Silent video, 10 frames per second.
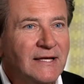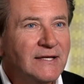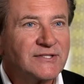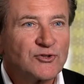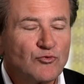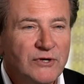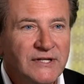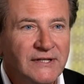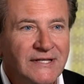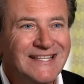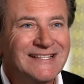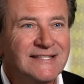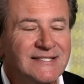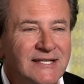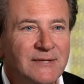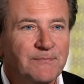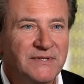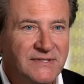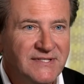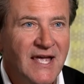it's really deep
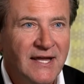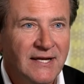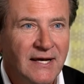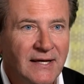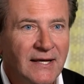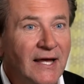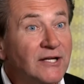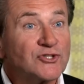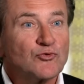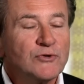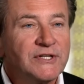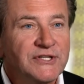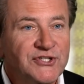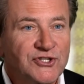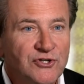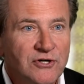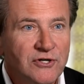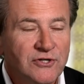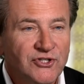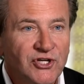data, and it's really
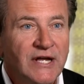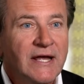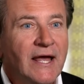search,